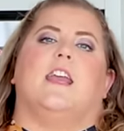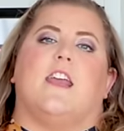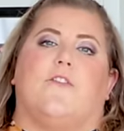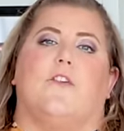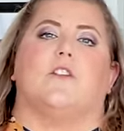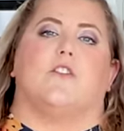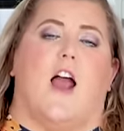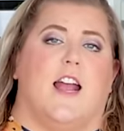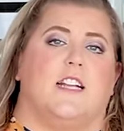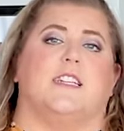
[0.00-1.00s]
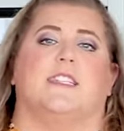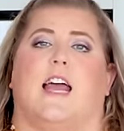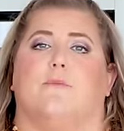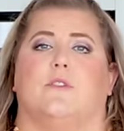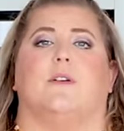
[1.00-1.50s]
if you're trying to
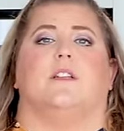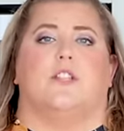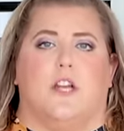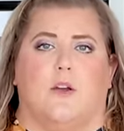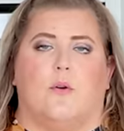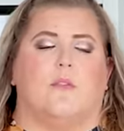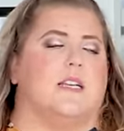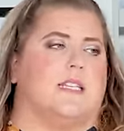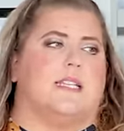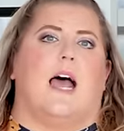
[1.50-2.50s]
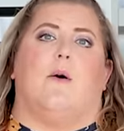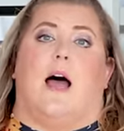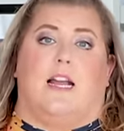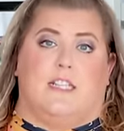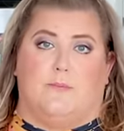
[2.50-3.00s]
decide between the two, this is how
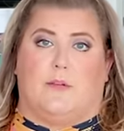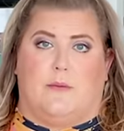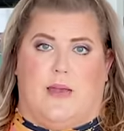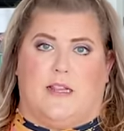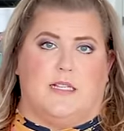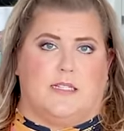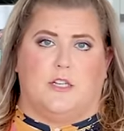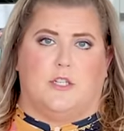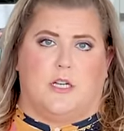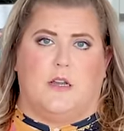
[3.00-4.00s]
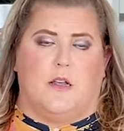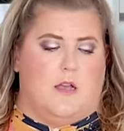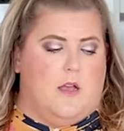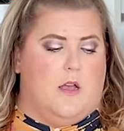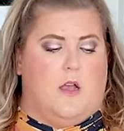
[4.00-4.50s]
I typically make the decision.
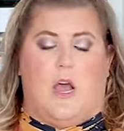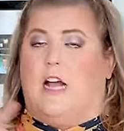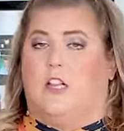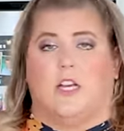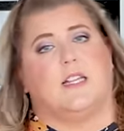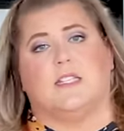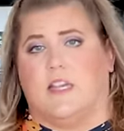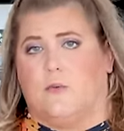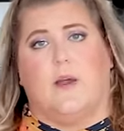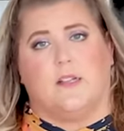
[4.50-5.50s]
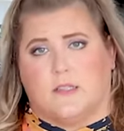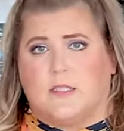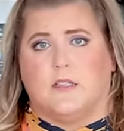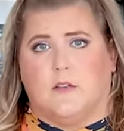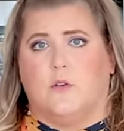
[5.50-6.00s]
I look at the seat
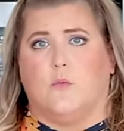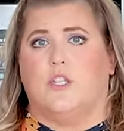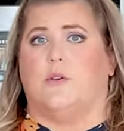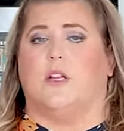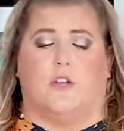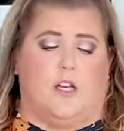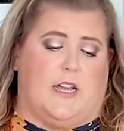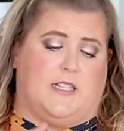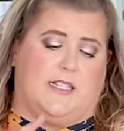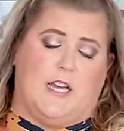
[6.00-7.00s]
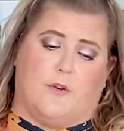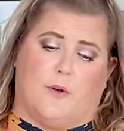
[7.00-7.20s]
widths, which you can look at Seat